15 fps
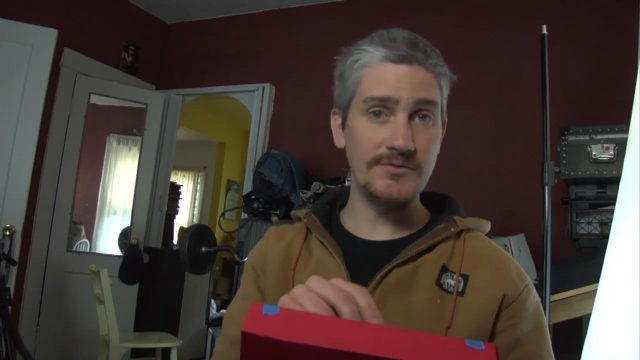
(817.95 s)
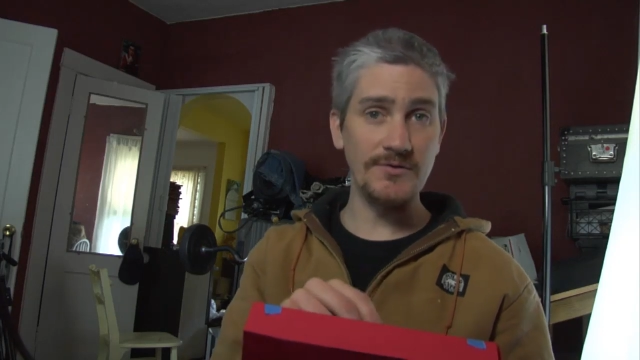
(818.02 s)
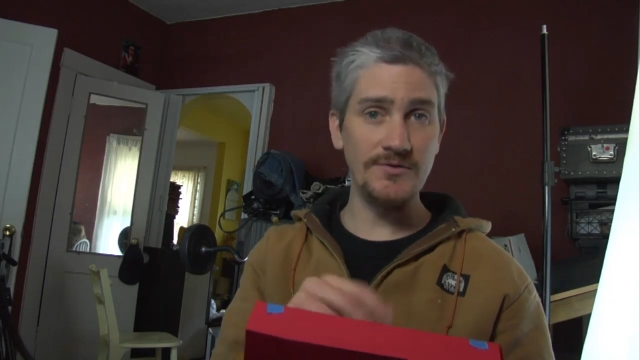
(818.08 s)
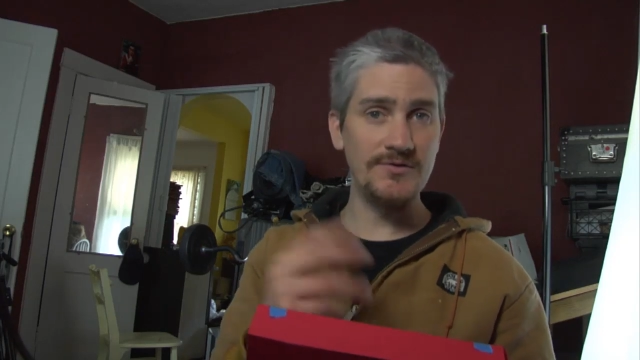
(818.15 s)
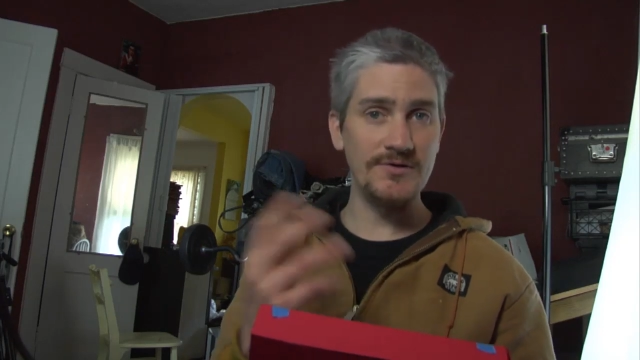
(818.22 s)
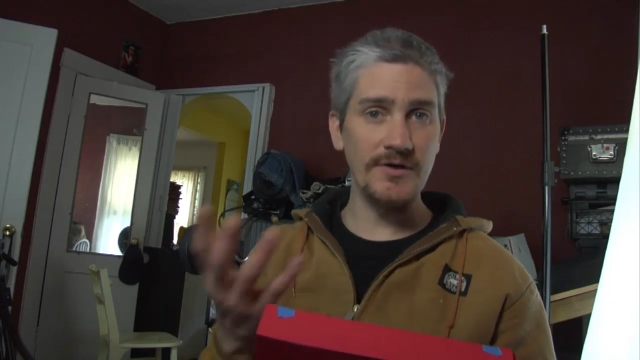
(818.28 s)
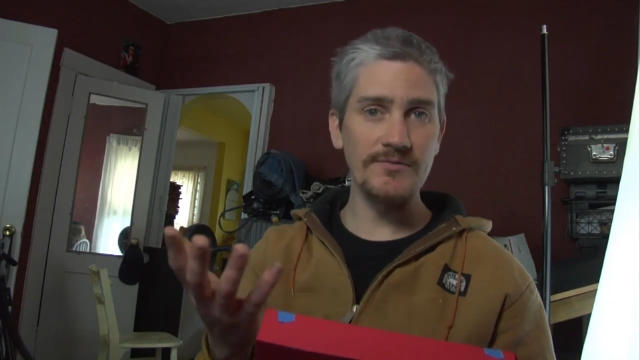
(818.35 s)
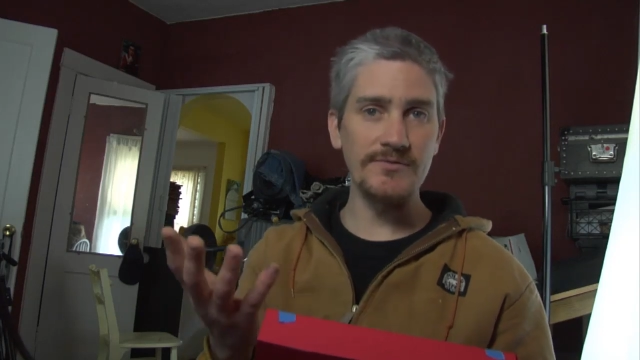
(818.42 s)
to
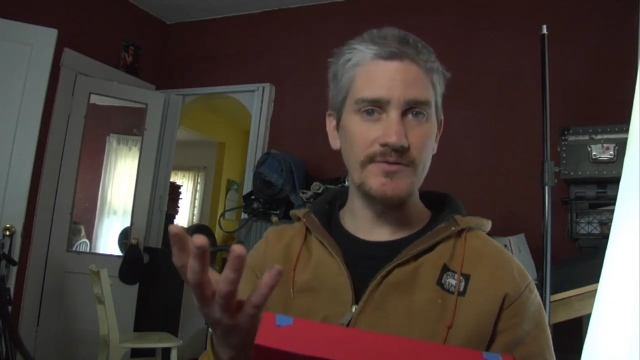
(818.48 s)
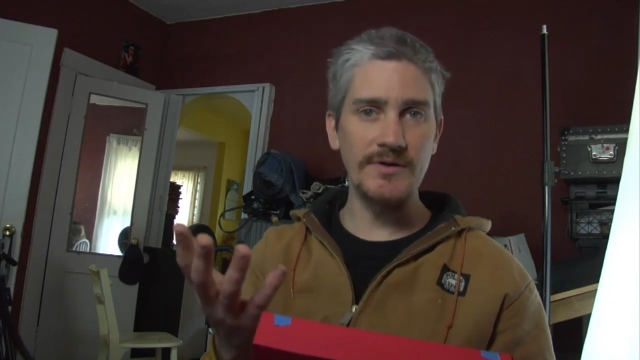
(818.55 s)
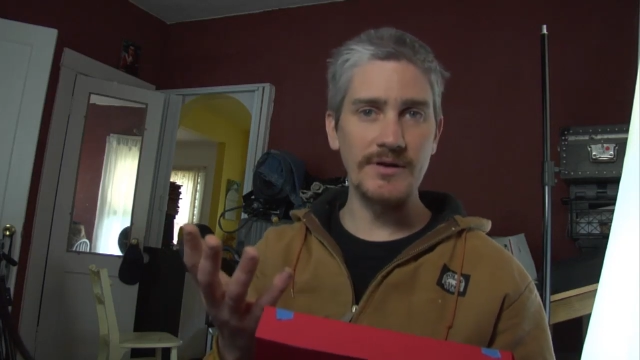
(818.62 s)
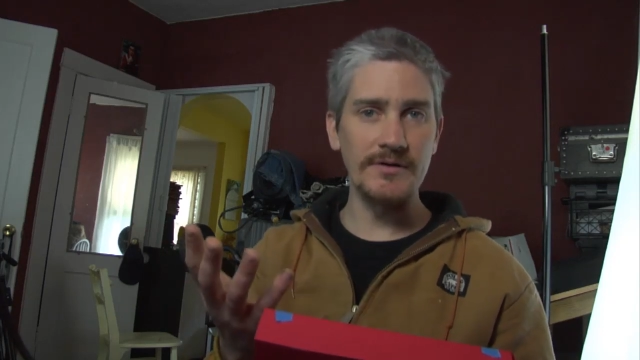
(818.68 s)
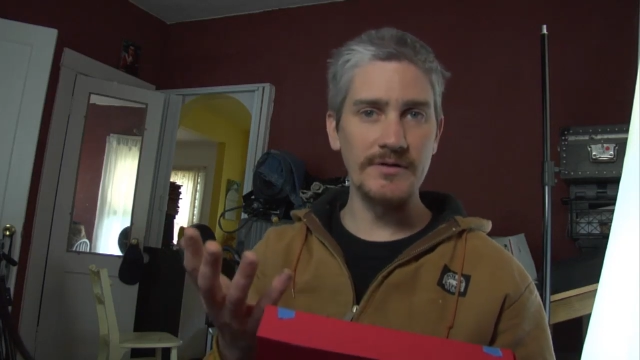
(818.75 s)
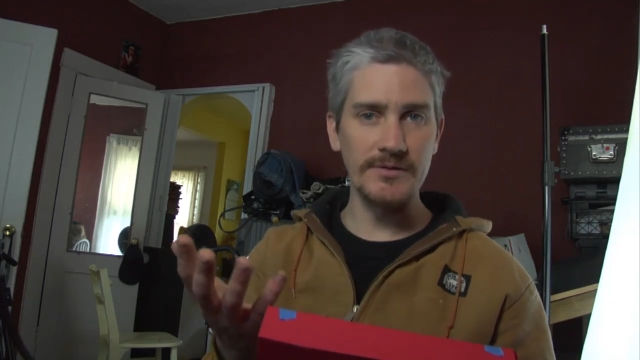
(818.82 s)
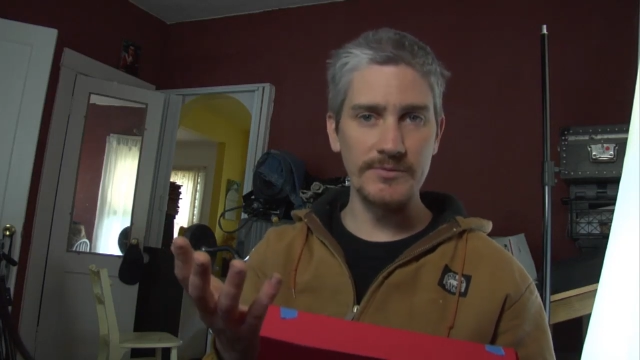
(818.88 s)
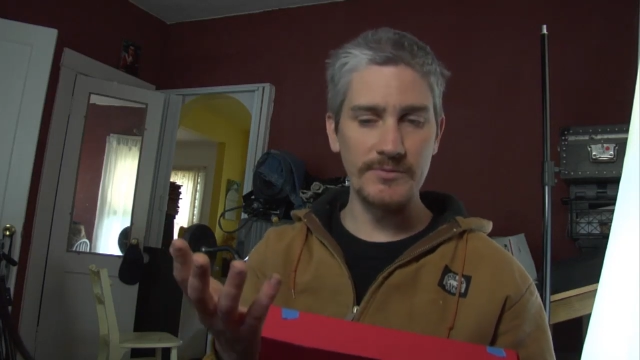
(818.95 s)
just
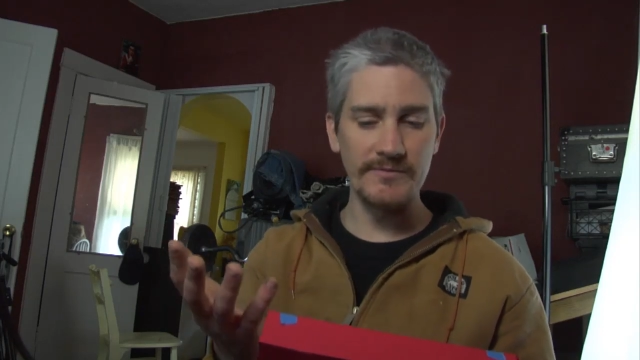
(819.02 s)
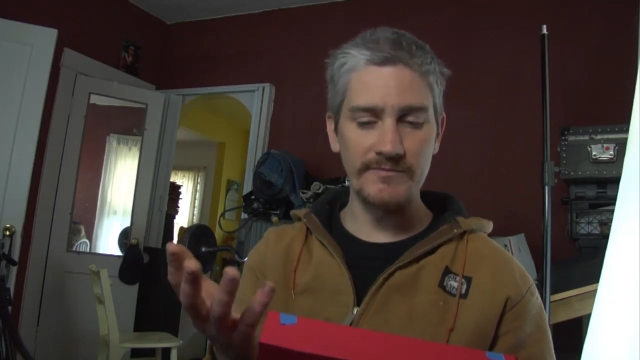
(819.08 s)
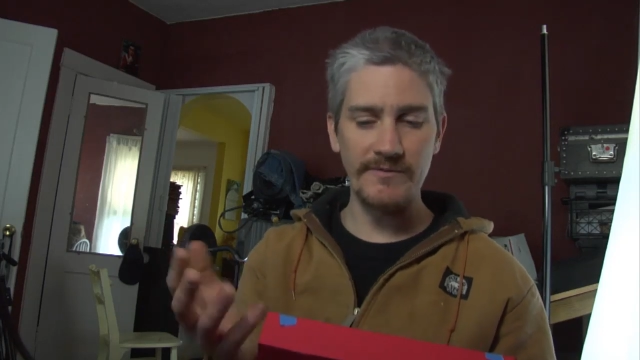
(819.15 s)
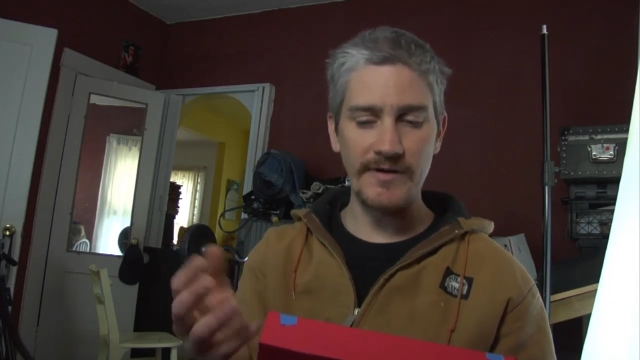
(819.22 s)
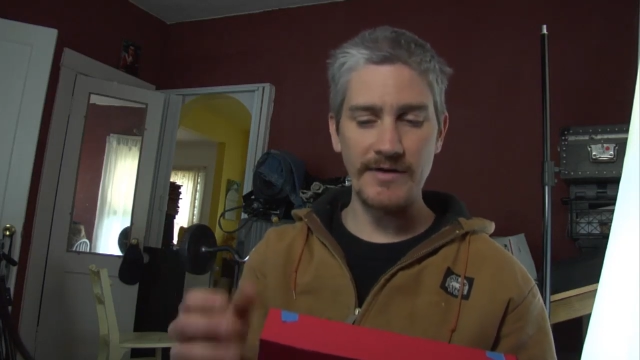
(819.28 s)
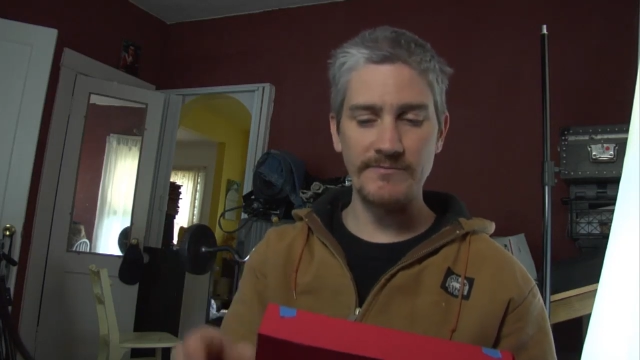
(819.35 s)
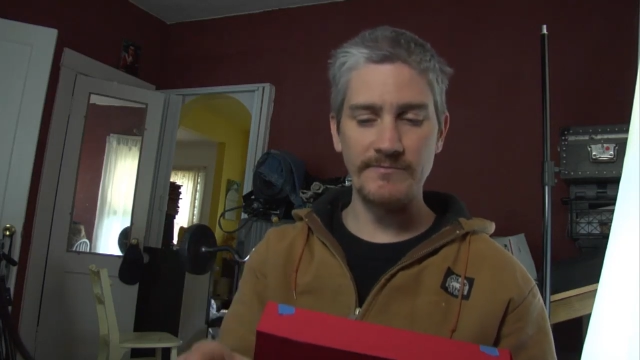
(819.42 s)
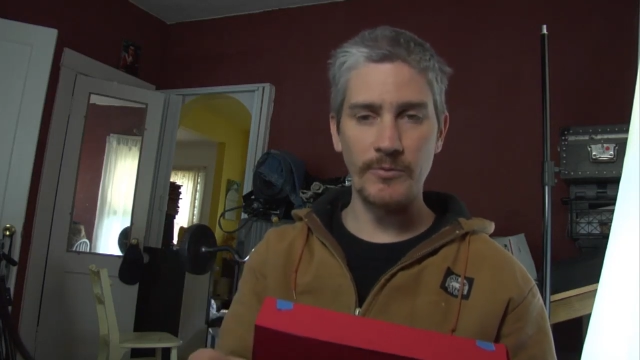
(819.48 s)
include a
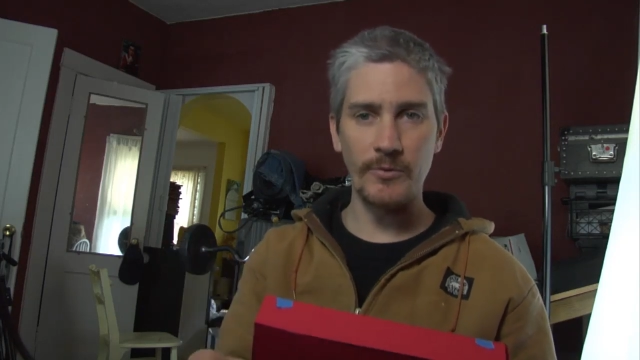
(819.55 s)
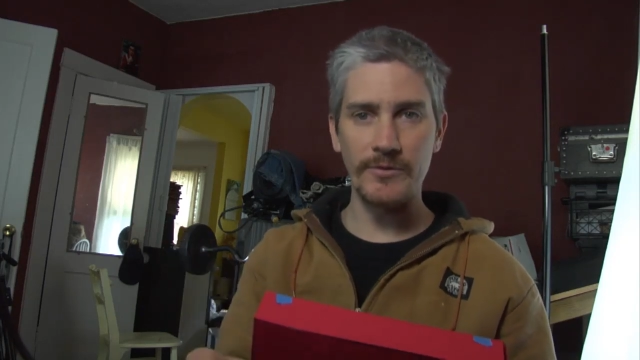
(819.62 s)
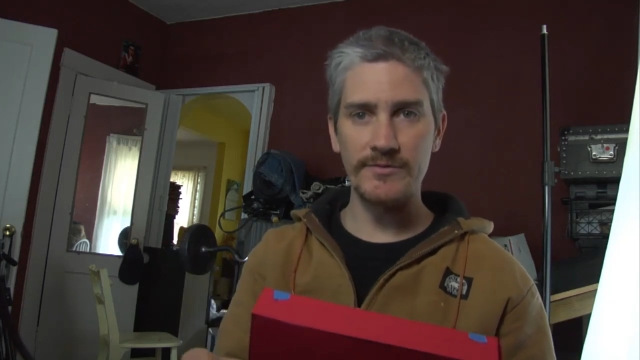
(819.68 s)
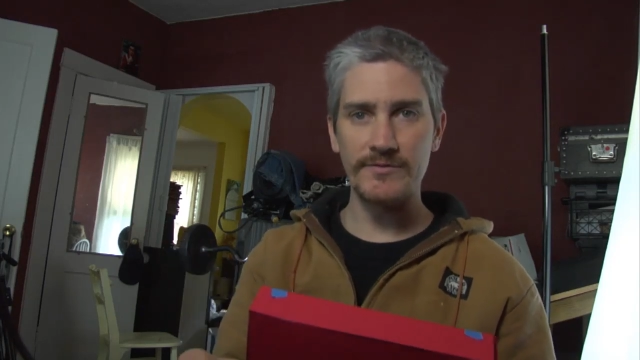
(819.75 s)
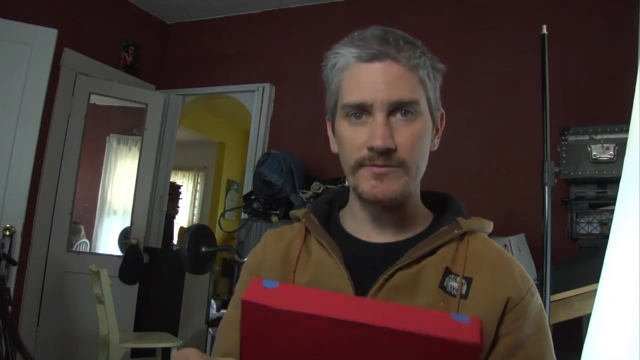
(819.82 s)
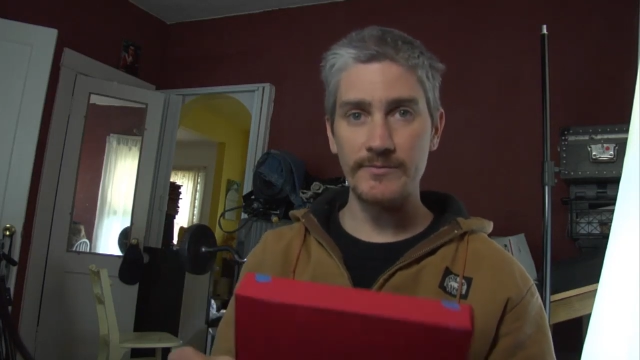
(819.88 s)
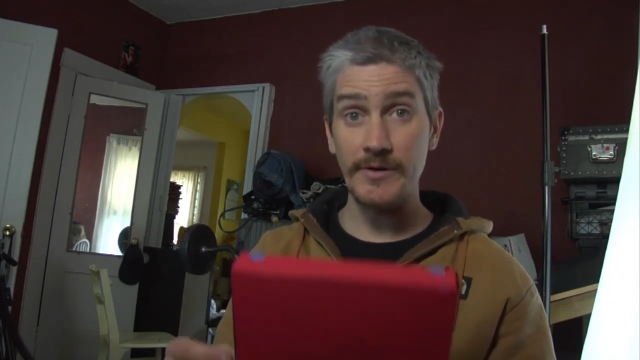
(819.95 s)
5-port